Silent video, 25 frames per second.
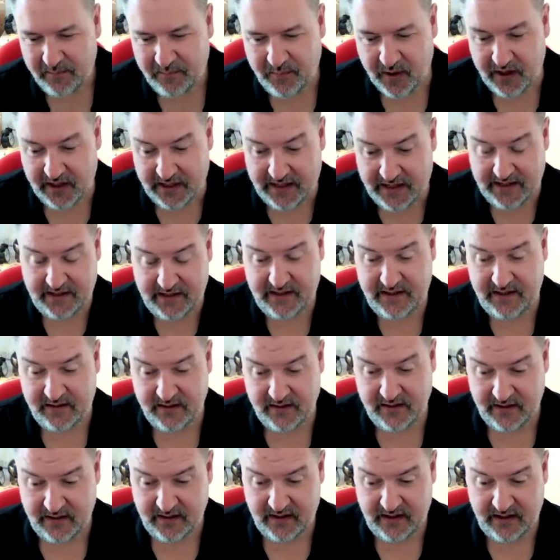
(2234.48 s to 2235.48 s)
but
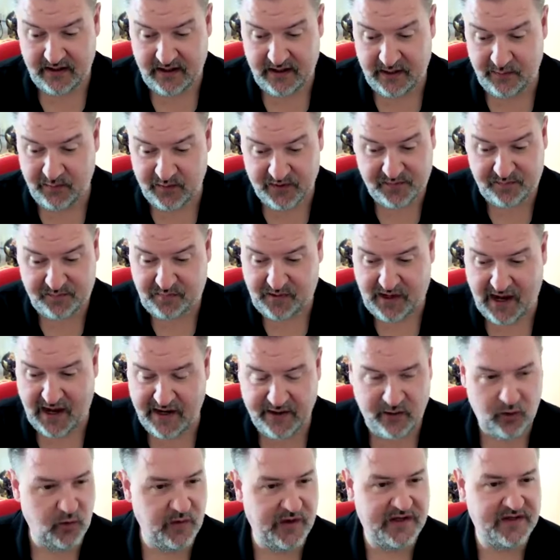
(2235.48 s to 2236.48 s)
he he was
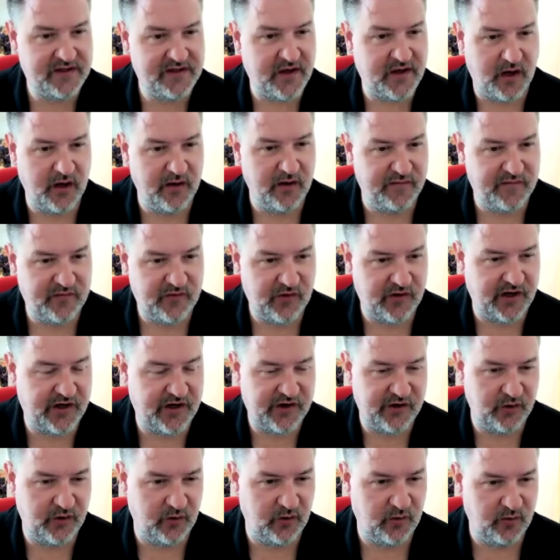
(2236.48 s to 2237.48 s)
playing all these kind of
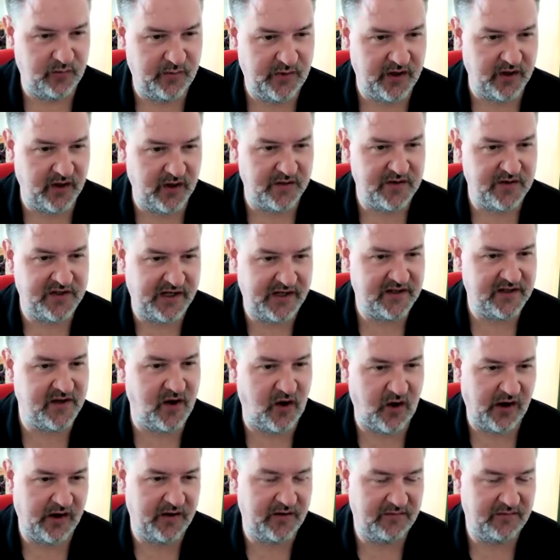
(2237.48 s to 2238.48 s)
traditional you know
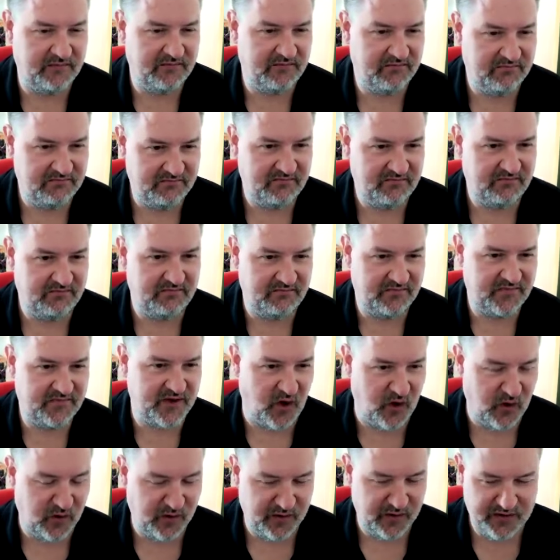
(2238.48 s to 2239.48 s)
seaside
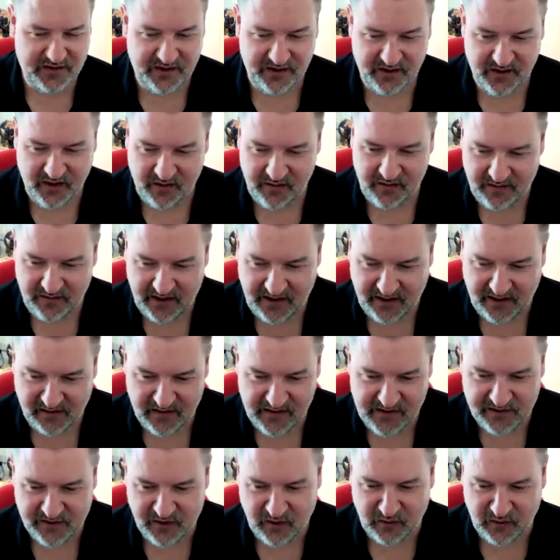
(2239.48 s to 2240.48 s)
songs you know
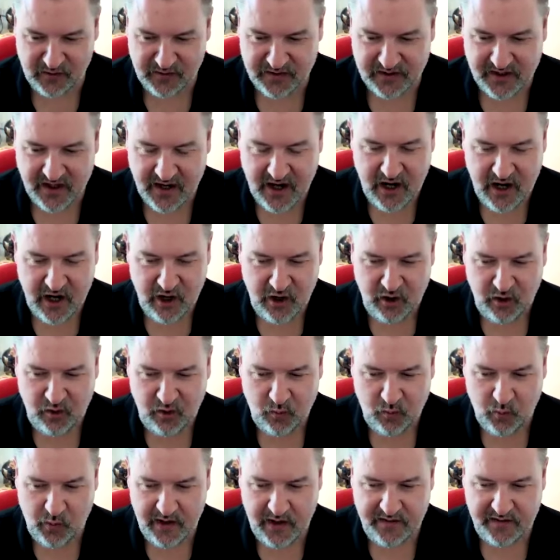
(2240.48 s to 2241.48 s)
english songs
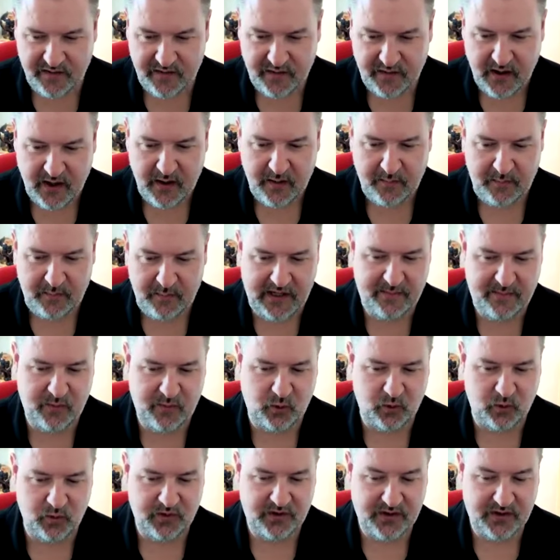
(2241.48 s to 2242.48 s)
with
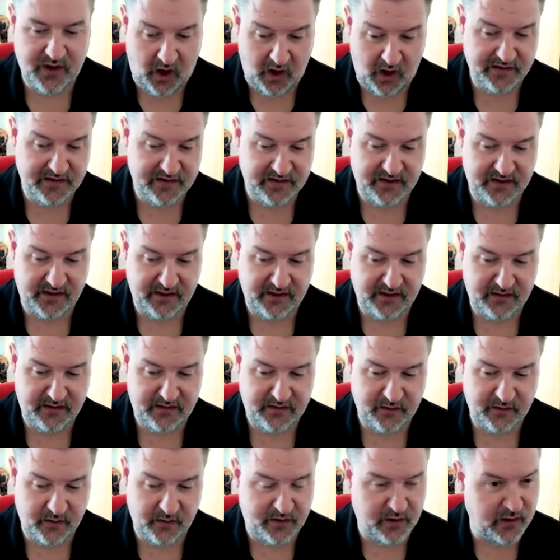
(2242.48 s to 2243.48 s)
people dancing
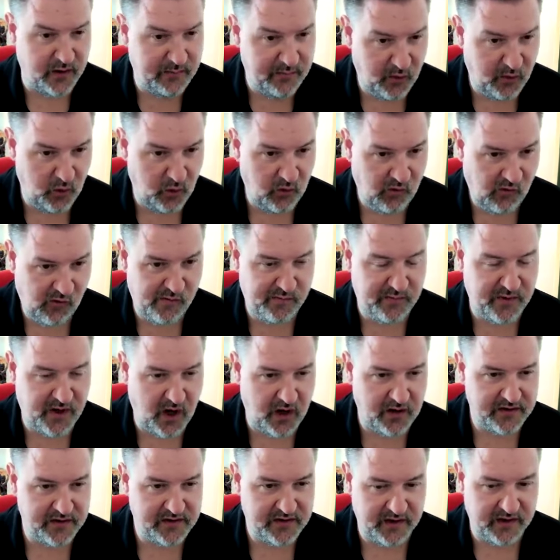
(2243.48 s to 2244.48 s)
sort of doing ballroom
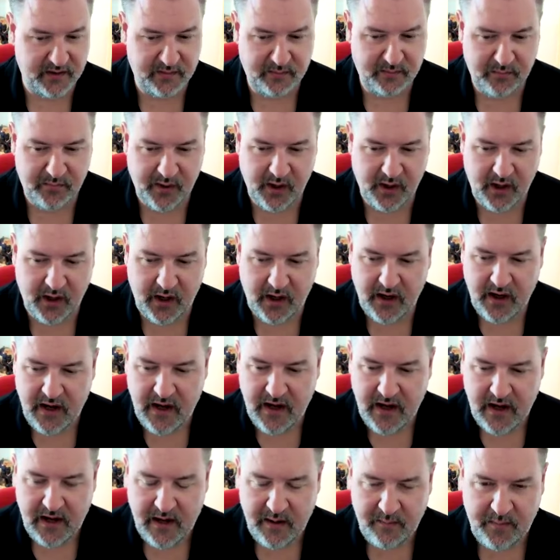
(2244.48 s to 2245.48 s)
dancing but
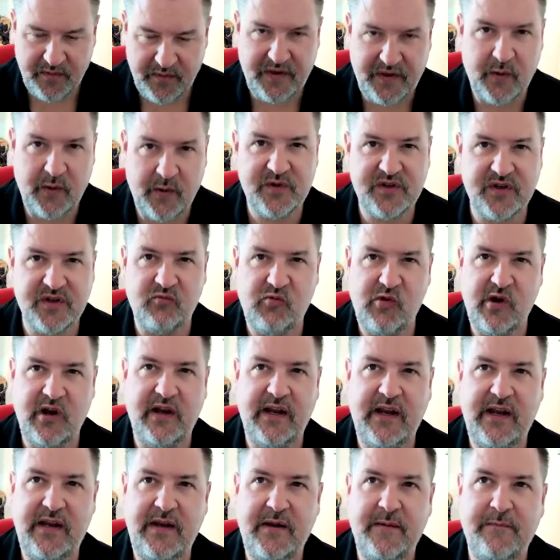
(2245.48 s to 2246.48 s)
but there was a
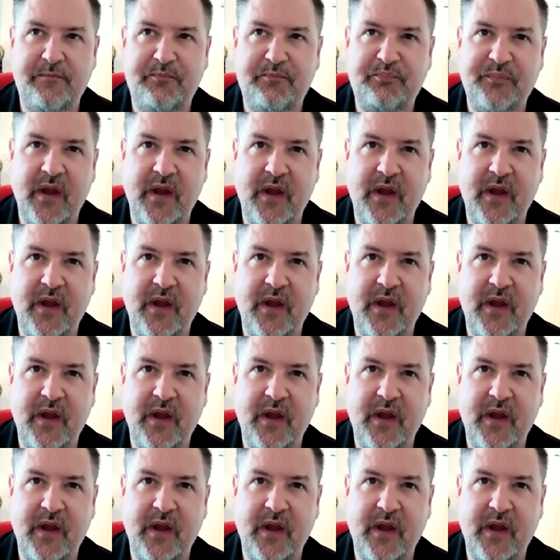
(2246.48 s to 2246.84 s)
really